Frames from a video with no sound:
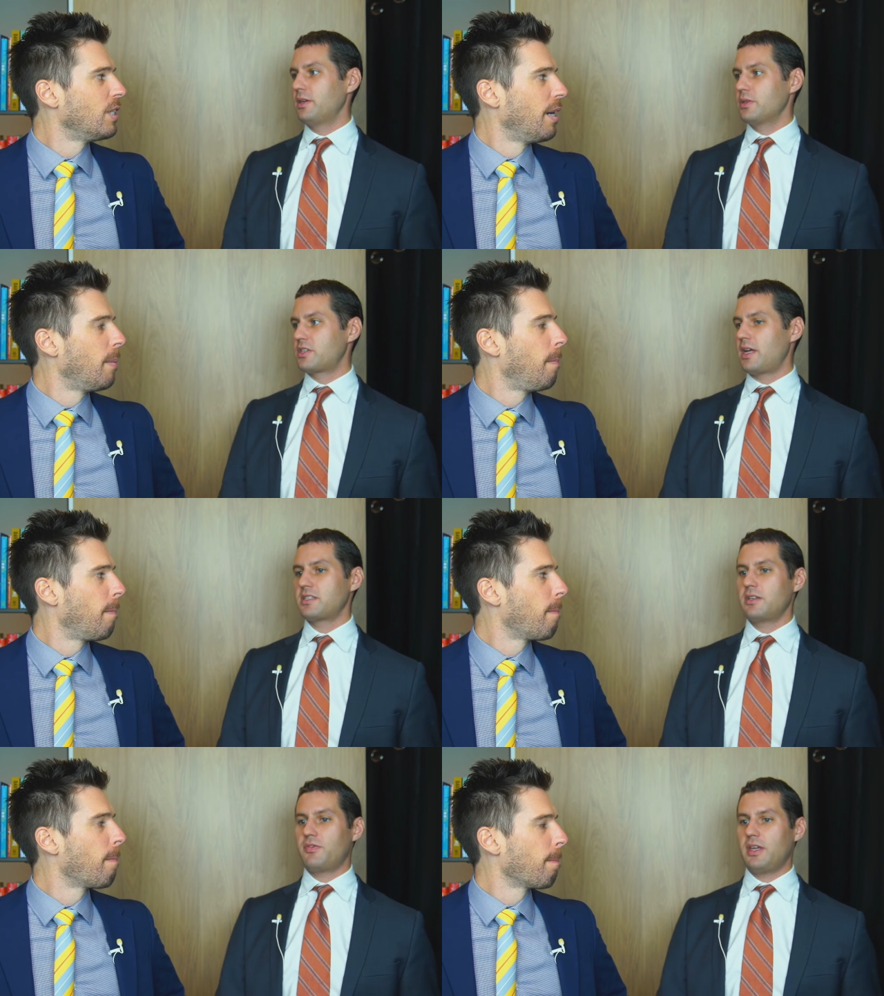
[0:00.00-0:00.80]
Speaker 1: It yeah. was
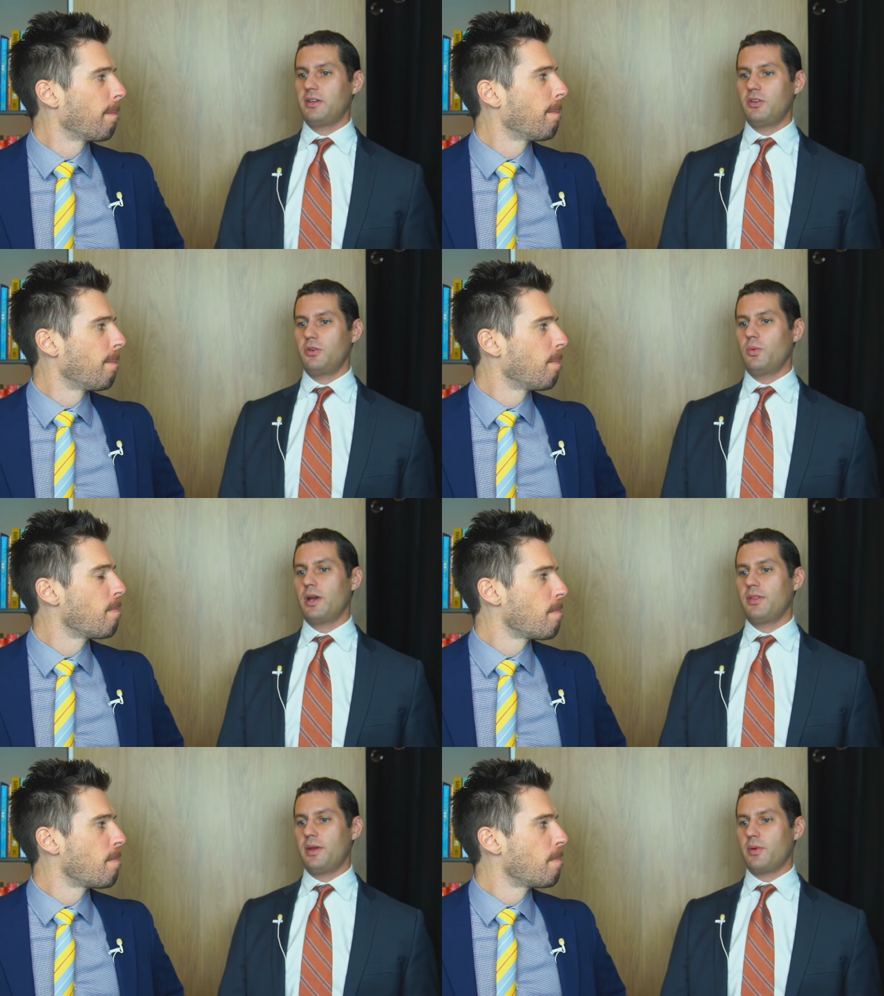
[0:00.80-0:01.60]
as if they knew
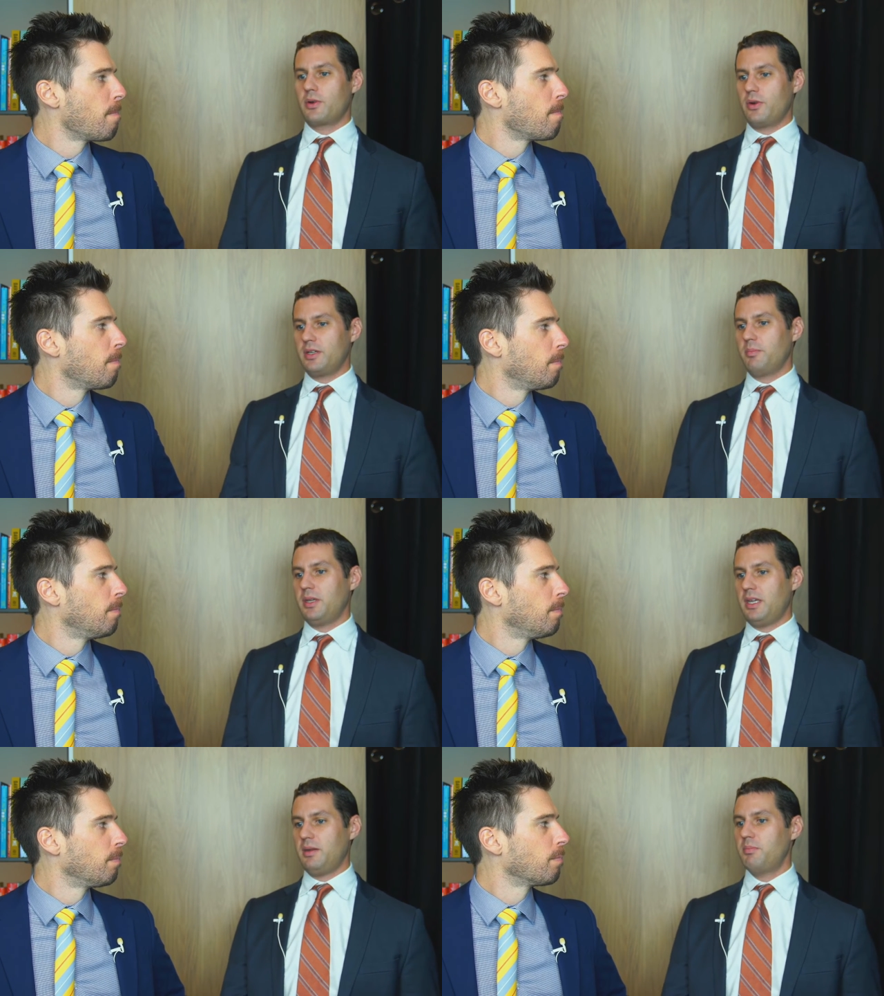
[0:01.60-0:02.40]
where they were going to
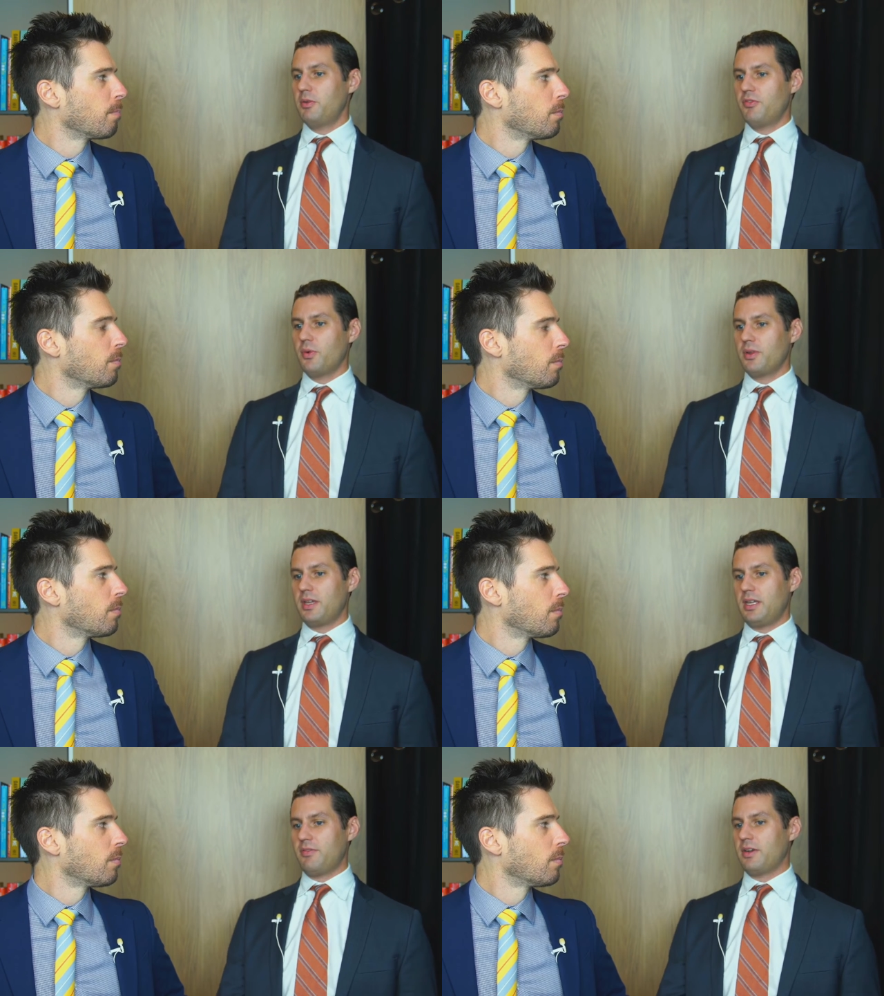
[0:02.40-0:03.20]
be before
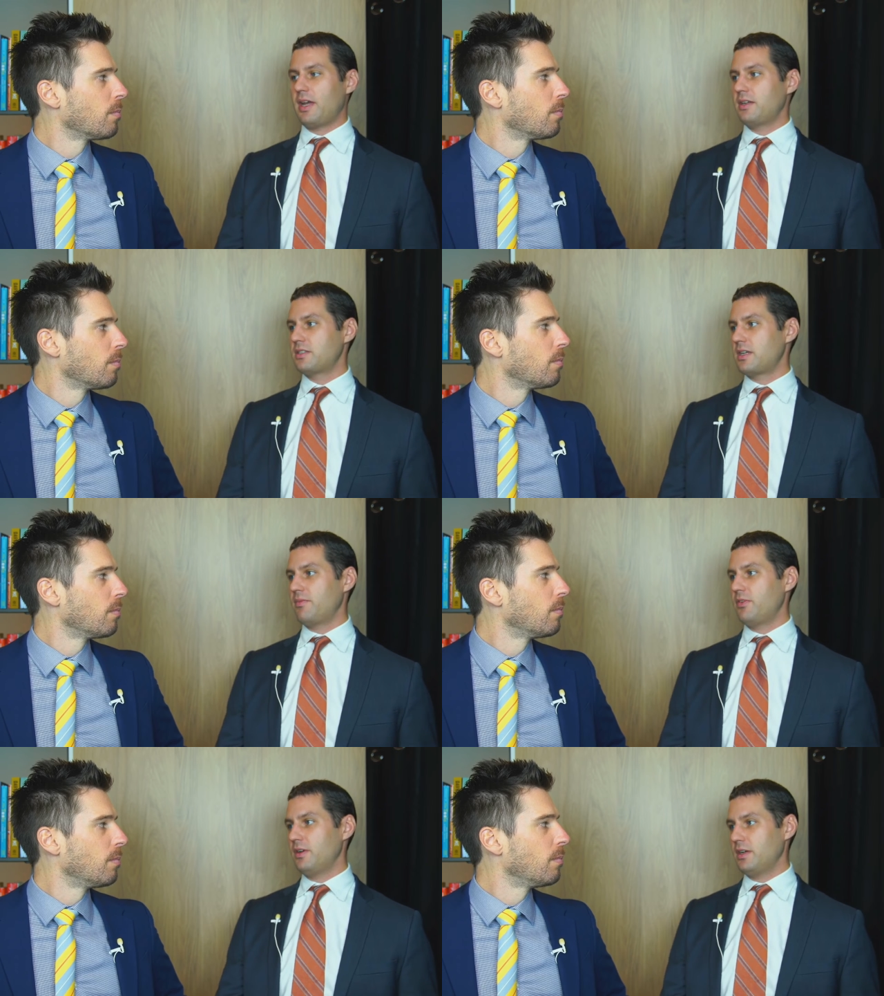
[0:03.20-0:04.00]
they even had to
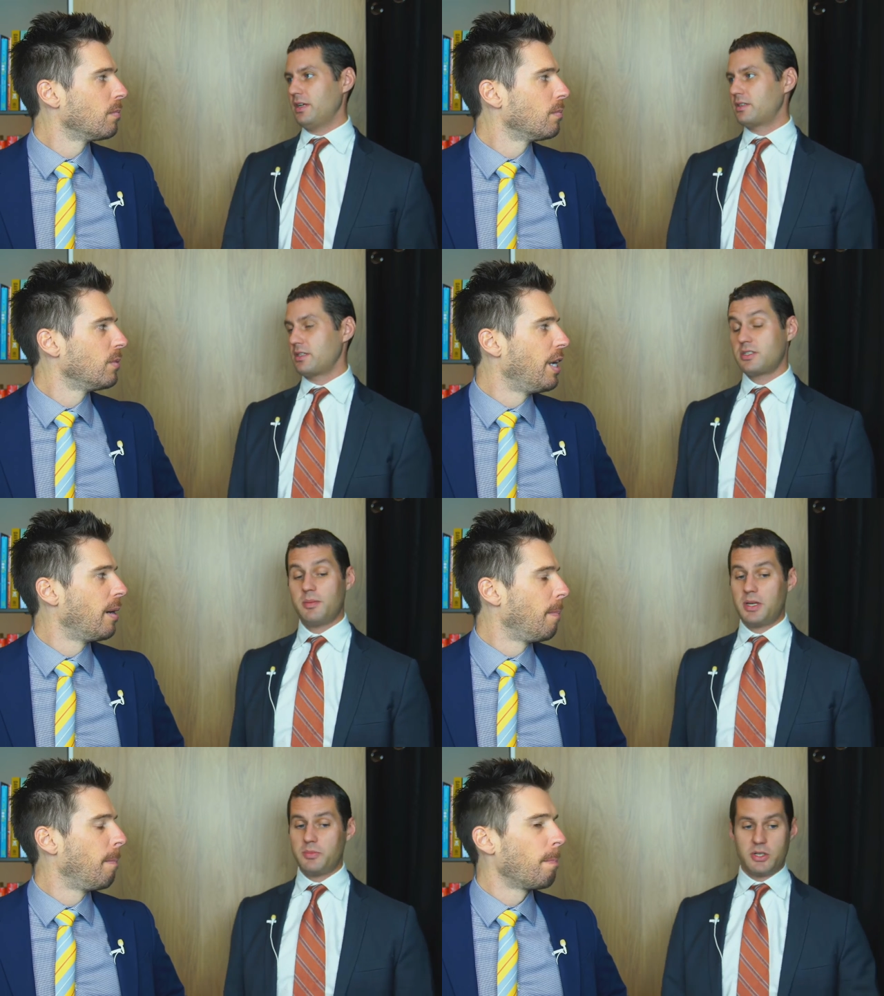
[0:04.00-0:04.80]
step foot in it. Because
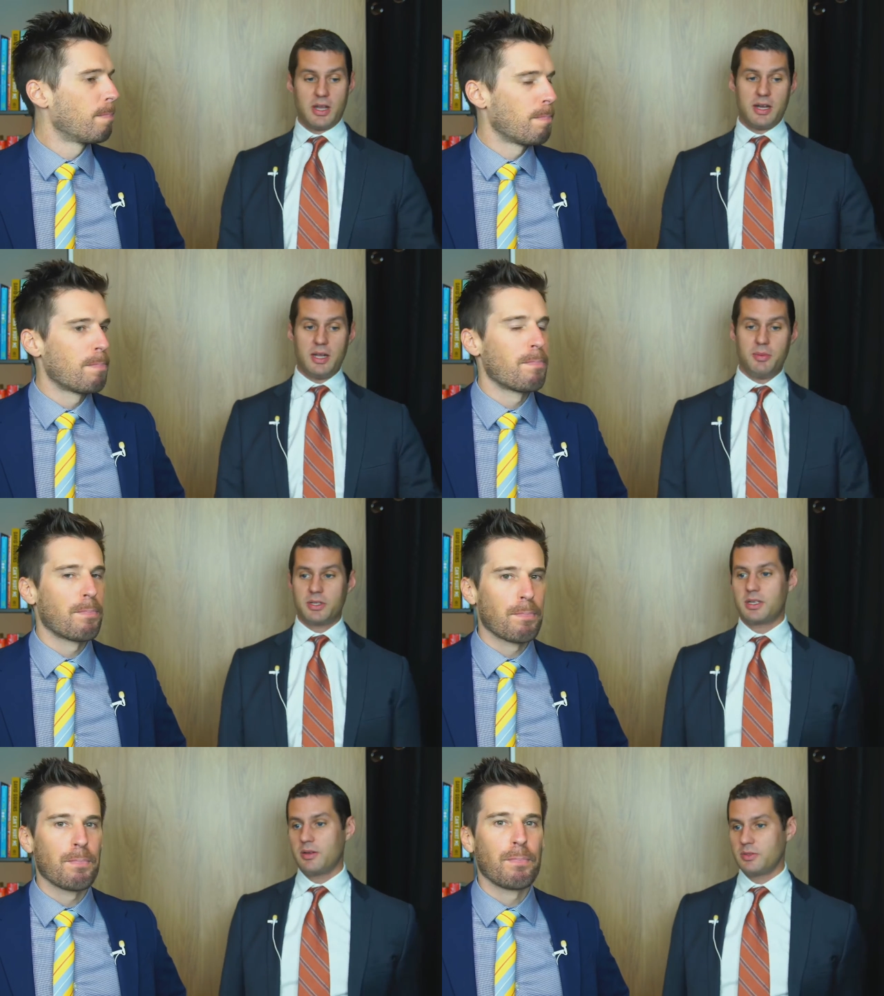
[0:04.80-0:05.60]
yeah. sometimes you're not able
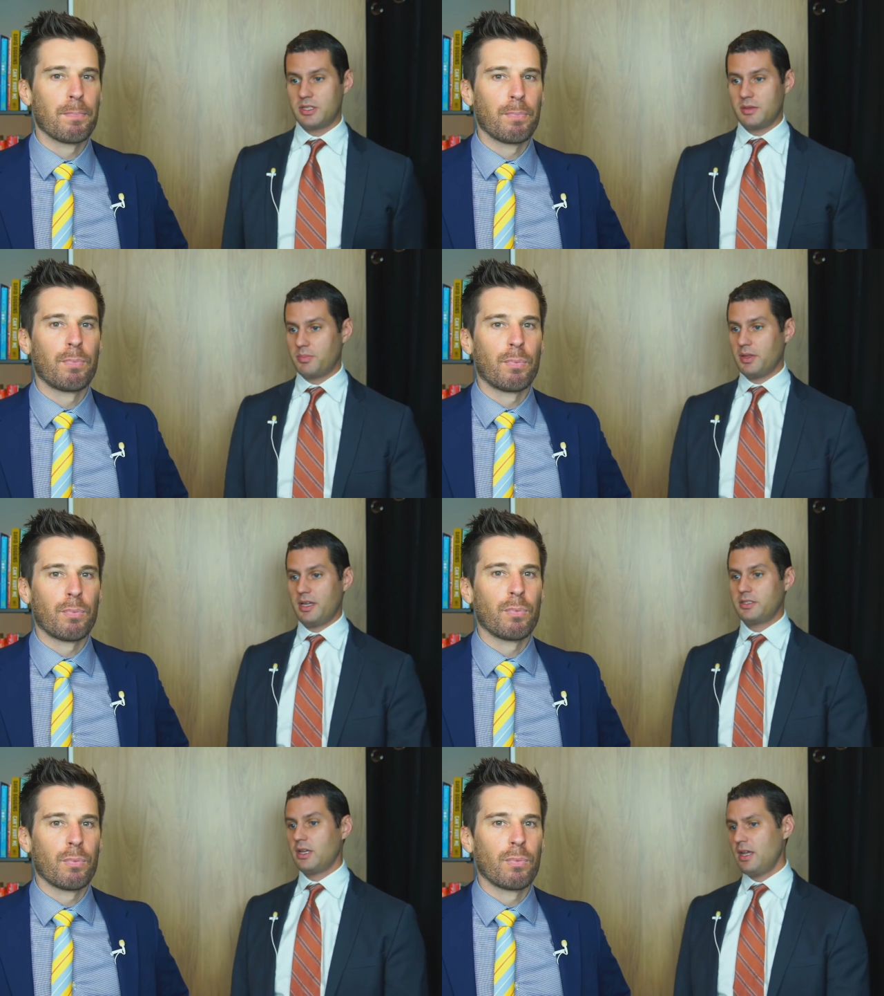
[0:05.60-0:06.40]
to go see in
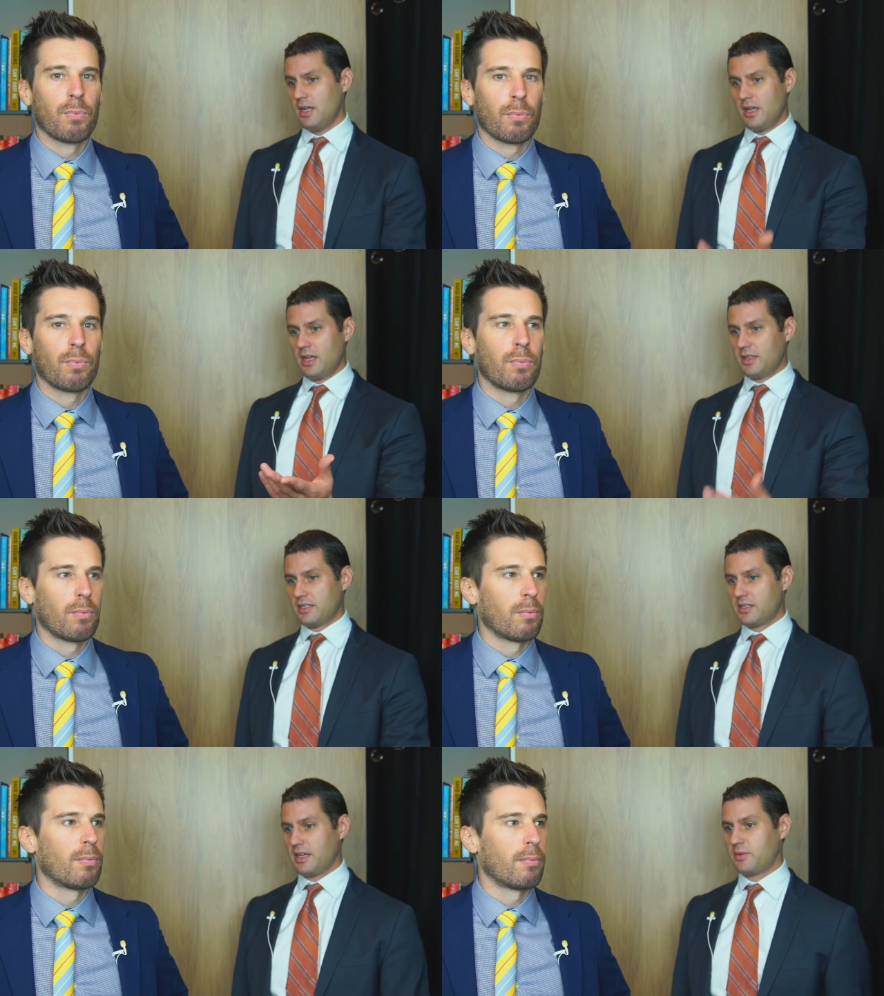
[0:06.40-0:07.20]
place, and
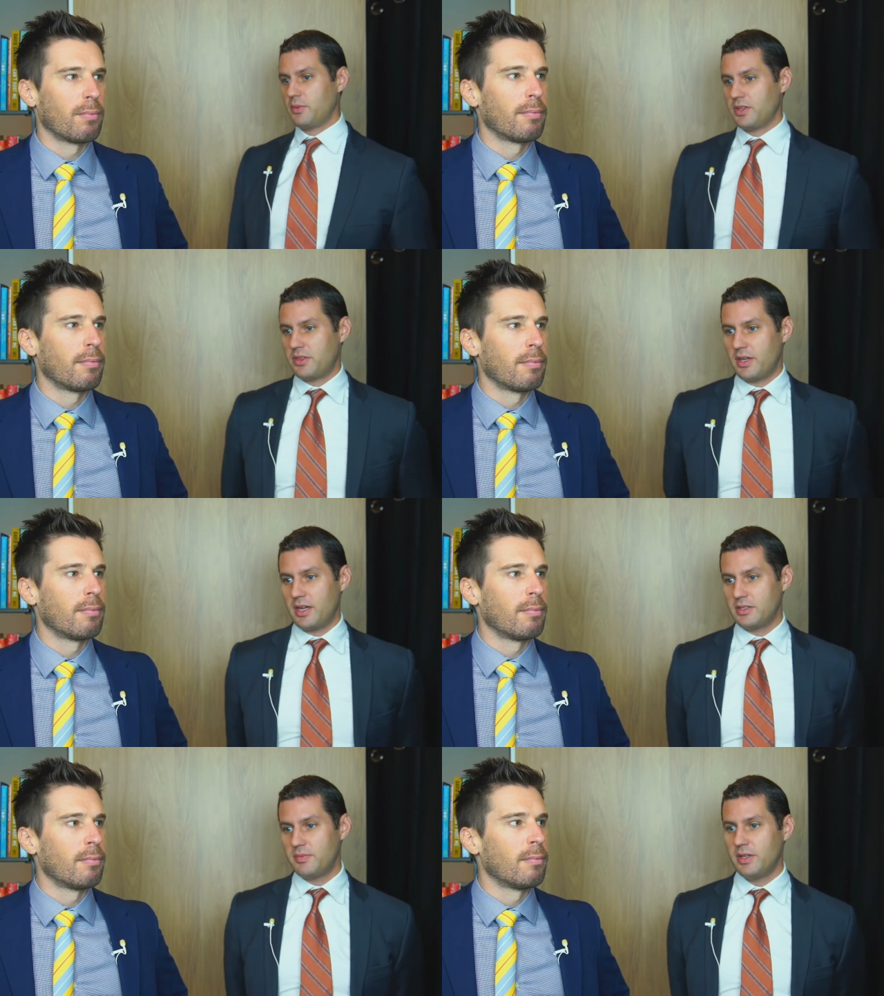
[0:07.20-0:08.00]
that's like with. Uh,